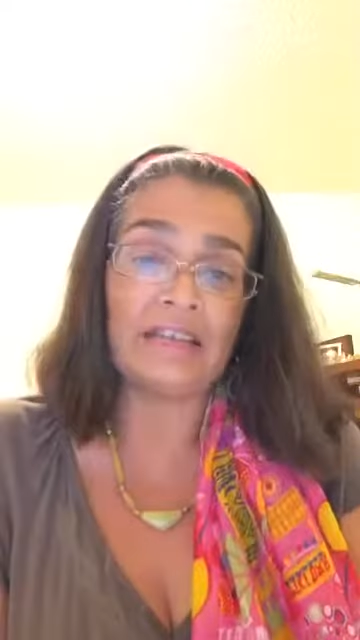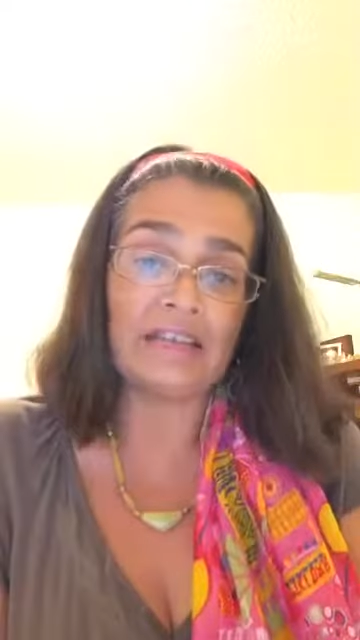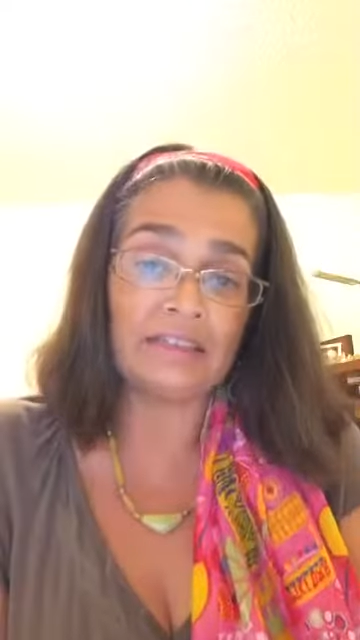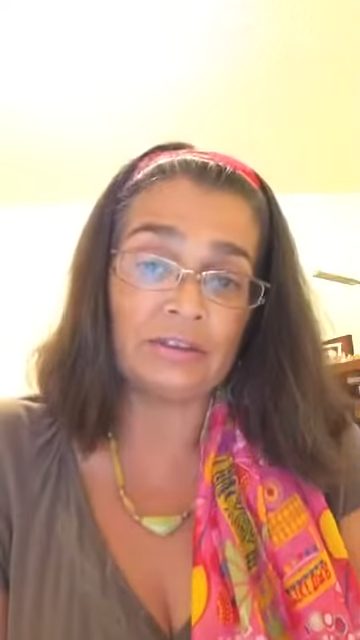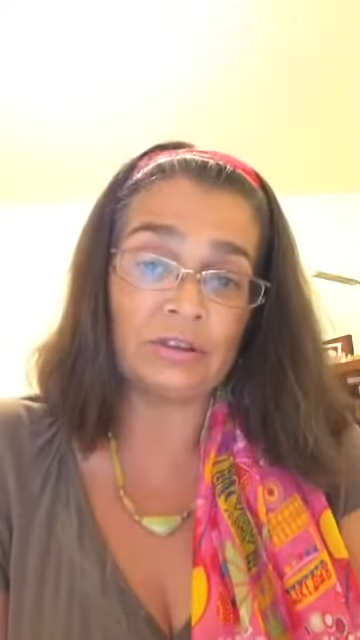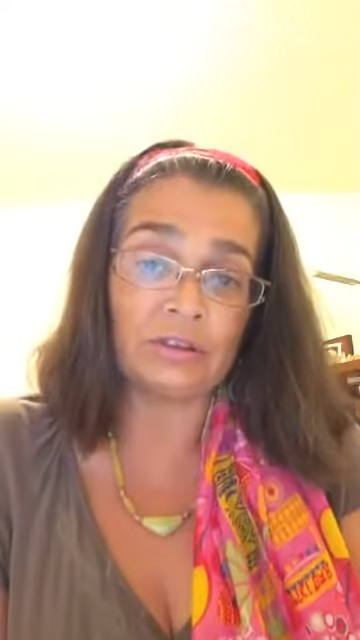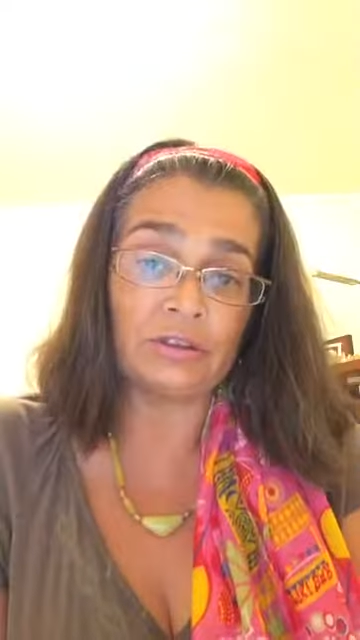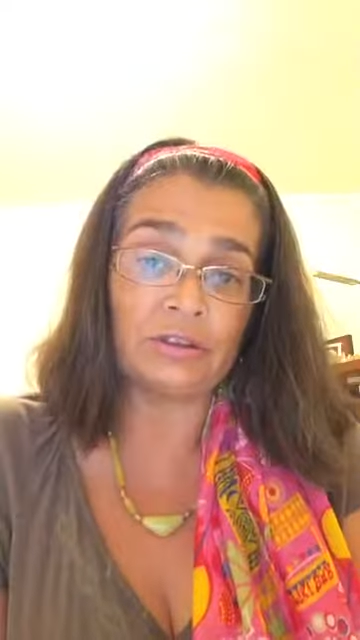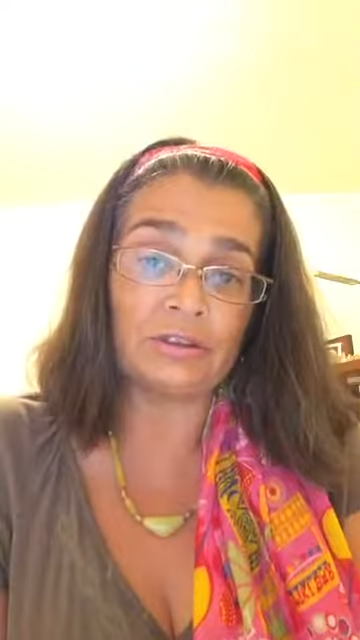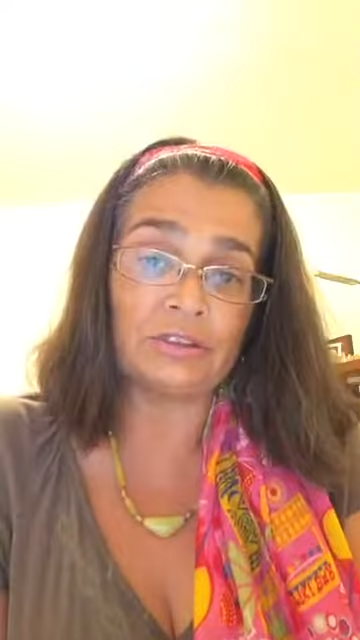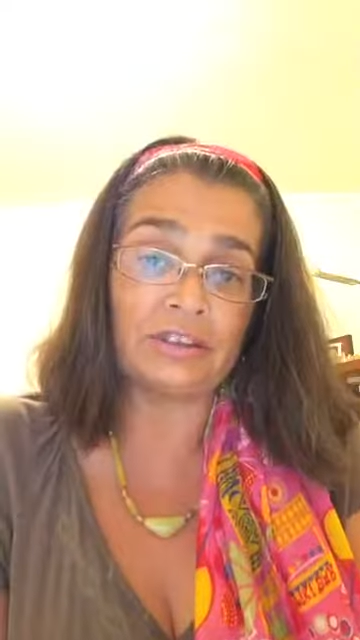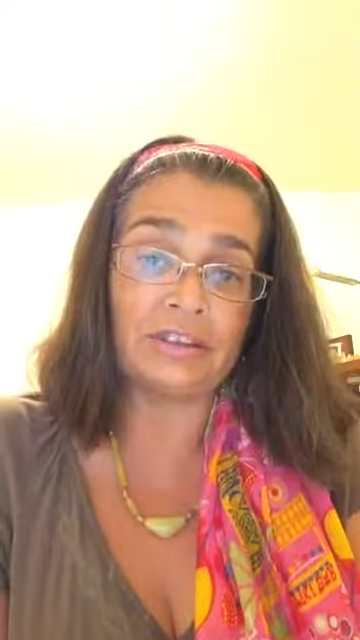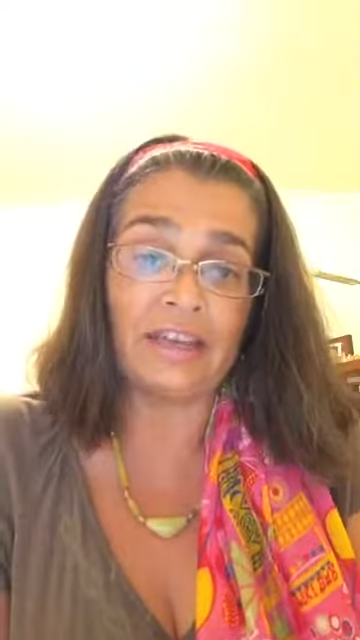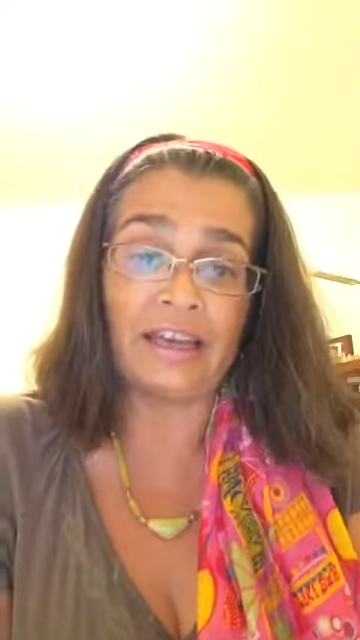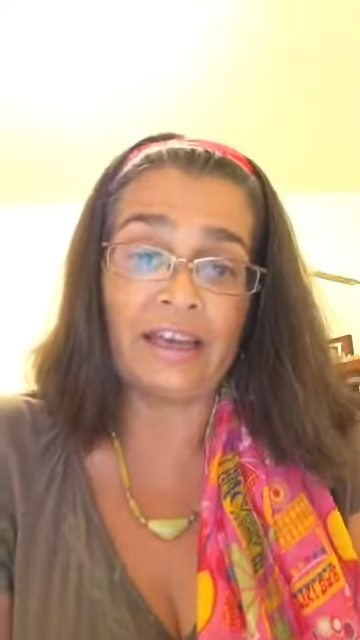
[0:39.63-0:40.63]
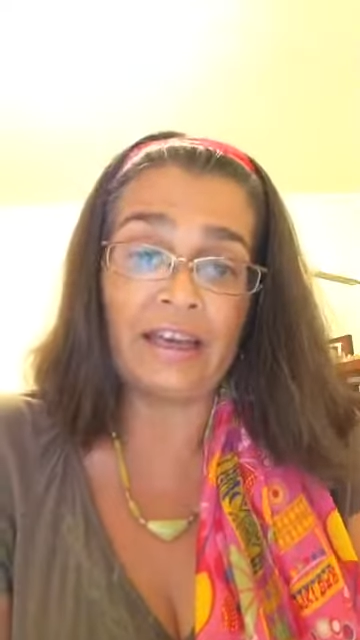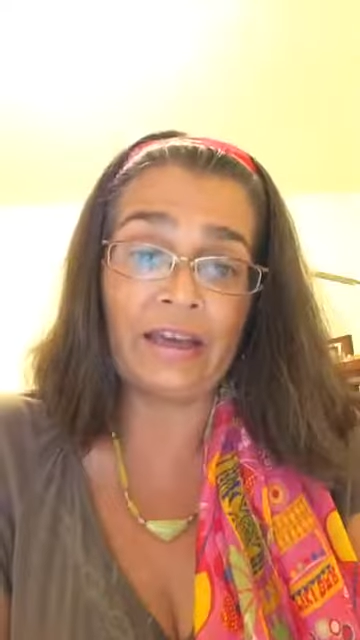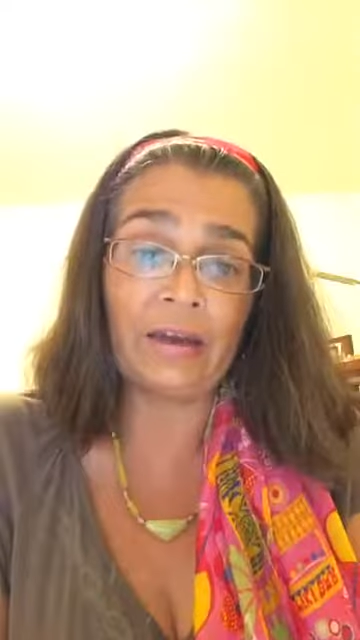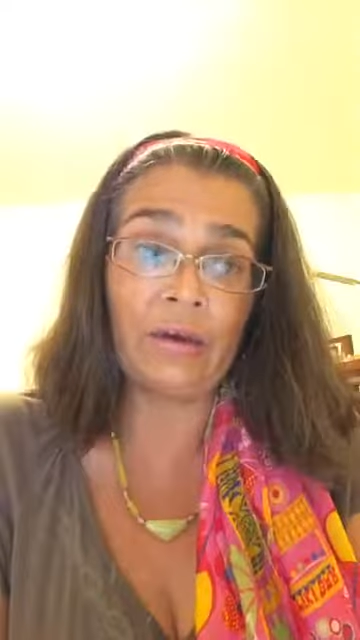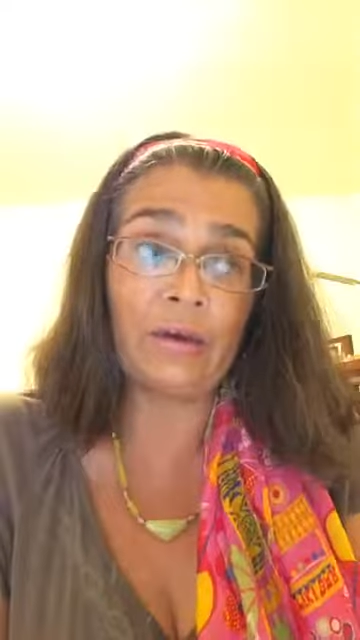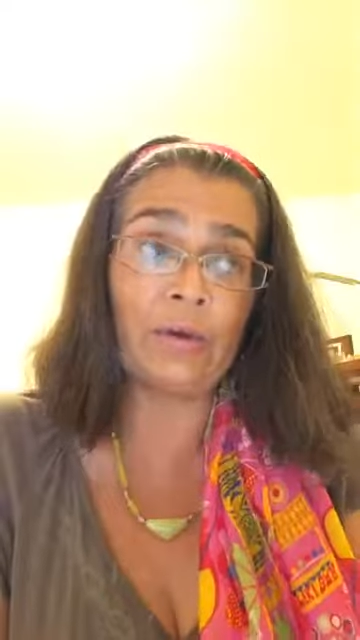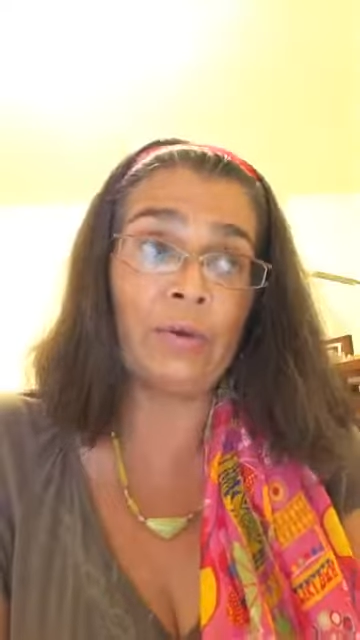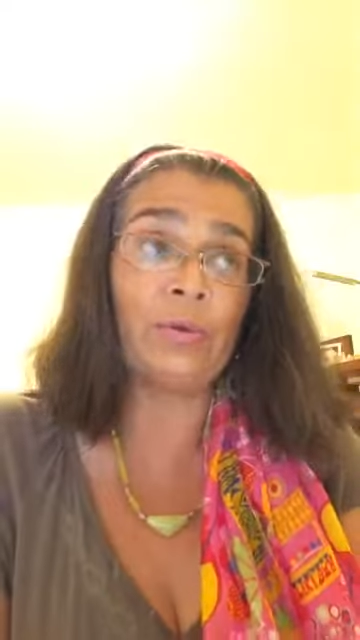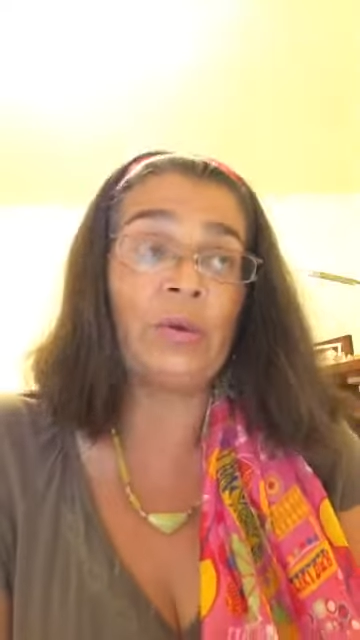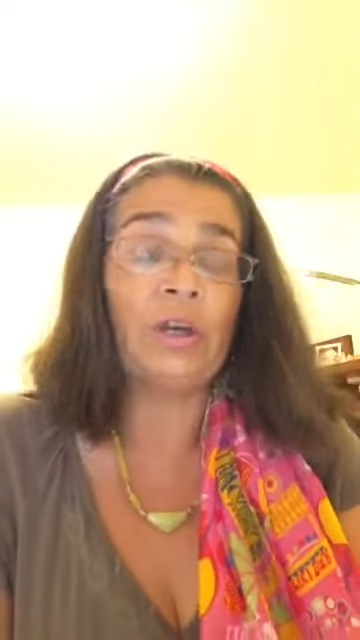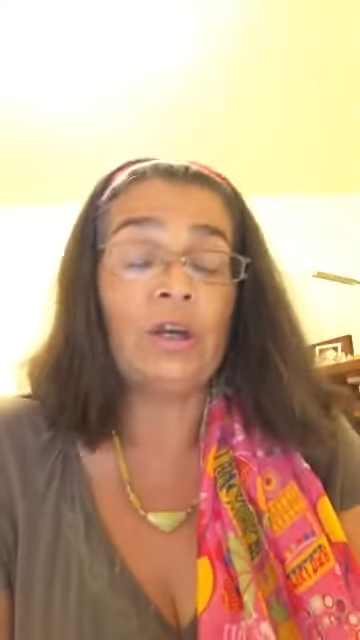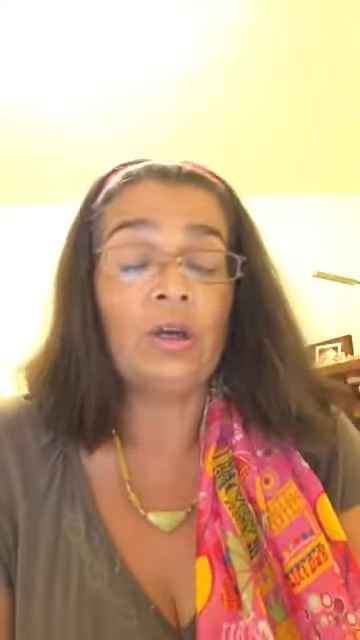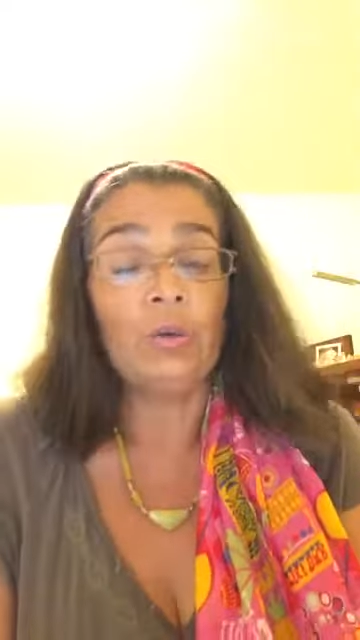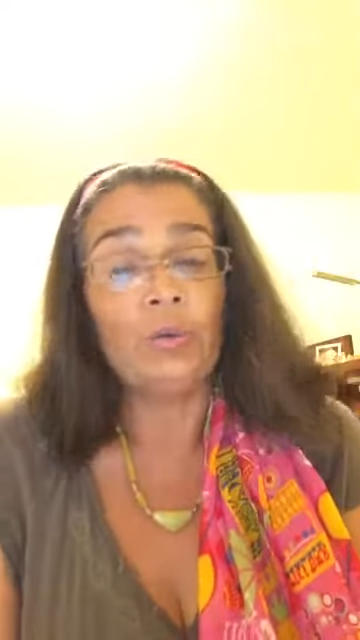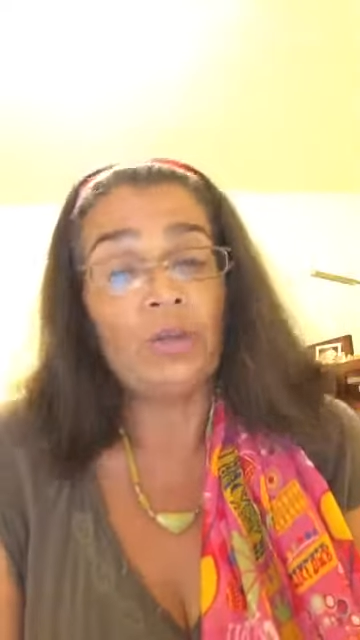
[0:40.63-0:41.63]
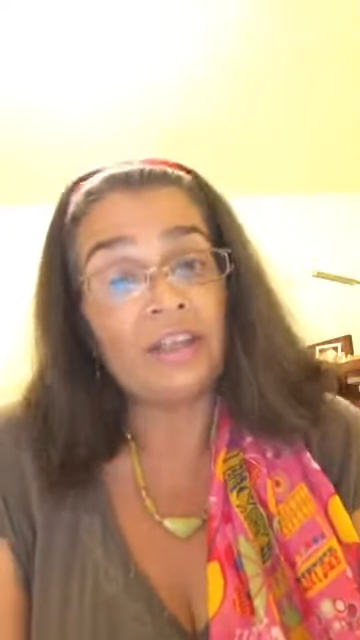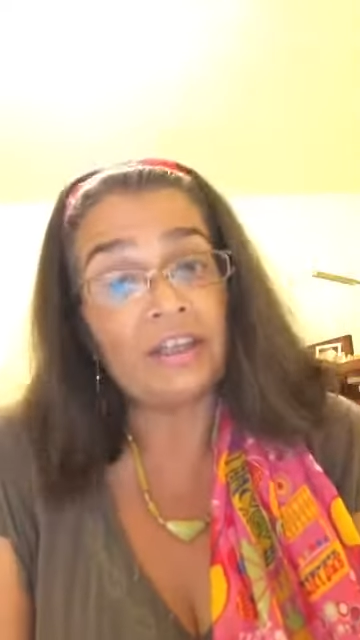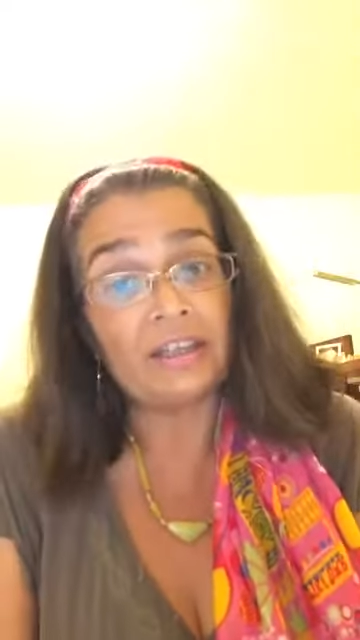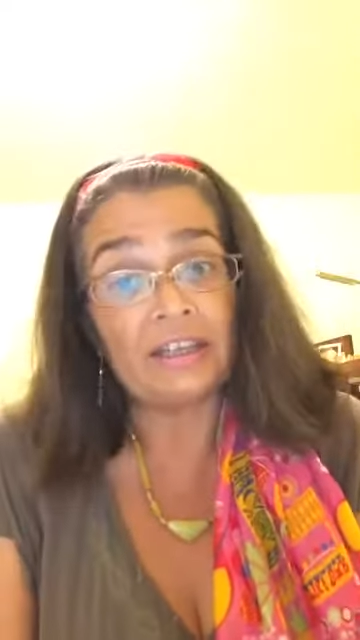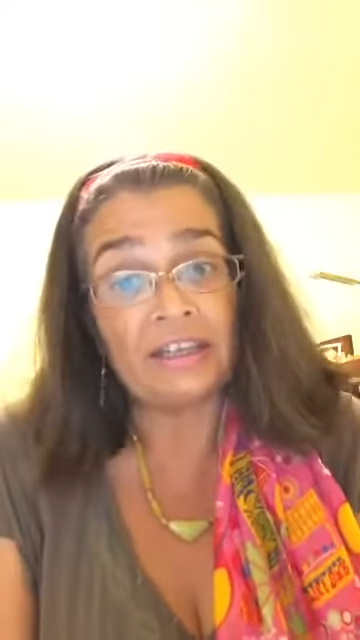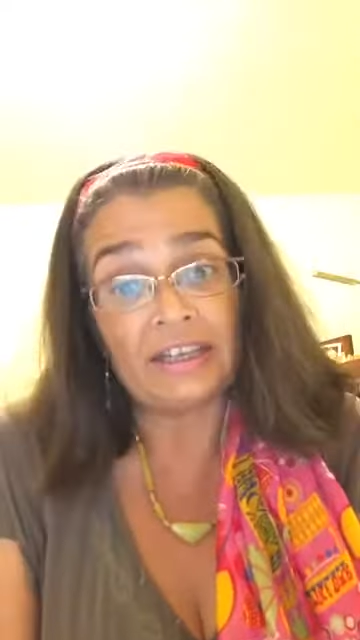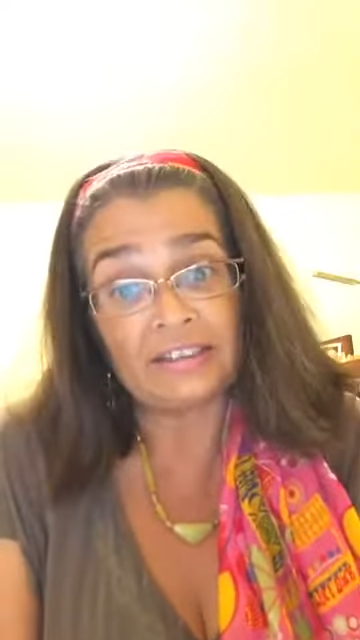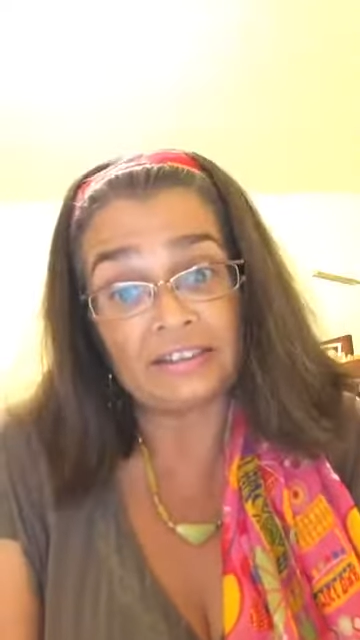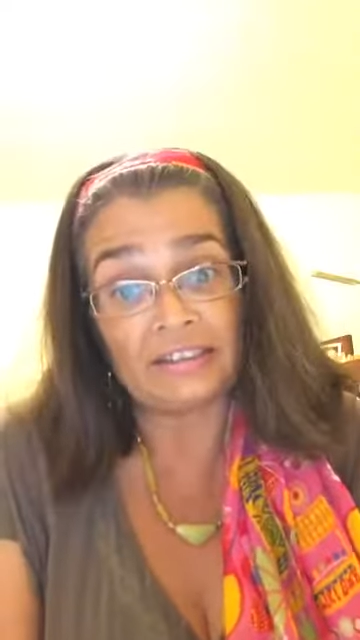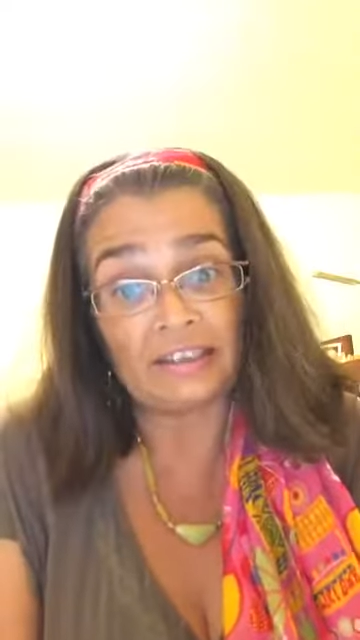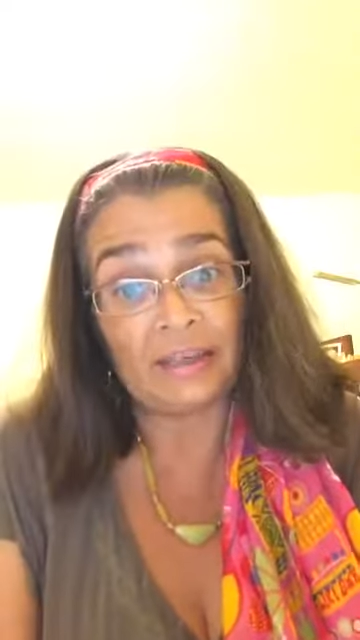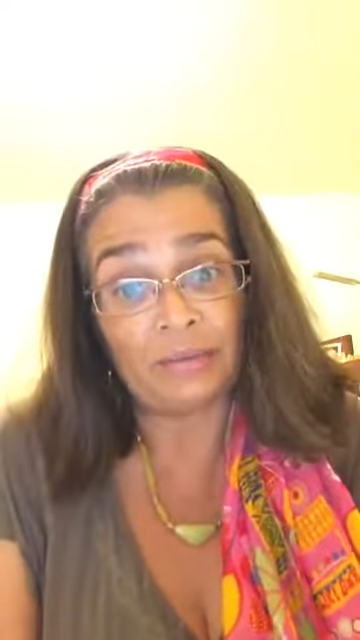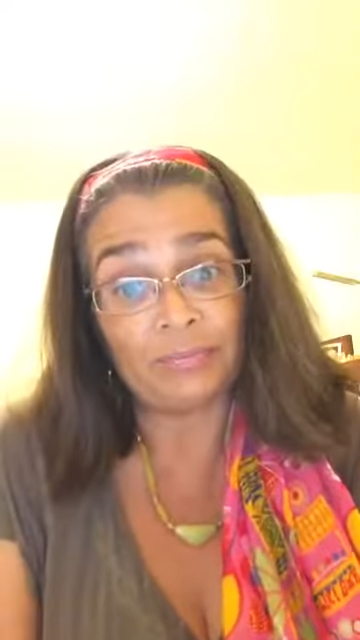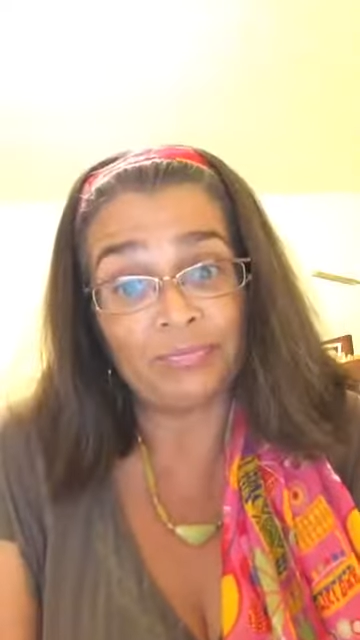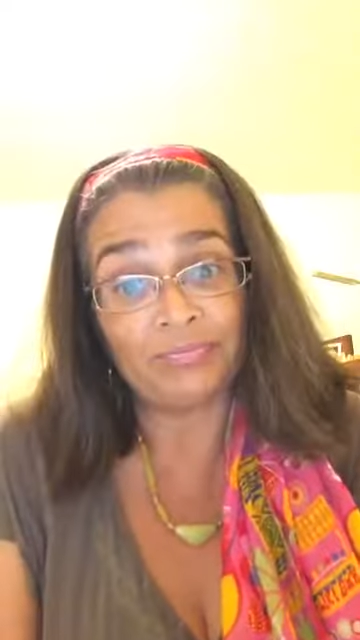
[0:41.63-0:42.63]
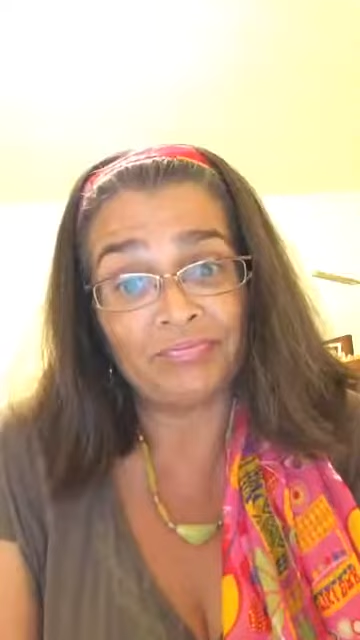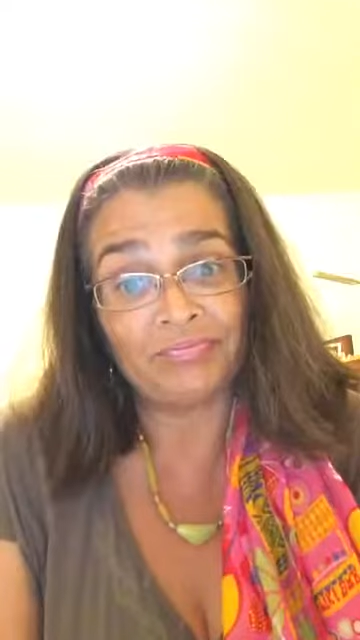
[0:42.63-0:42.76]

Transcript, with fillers: angels and how we can connect to them.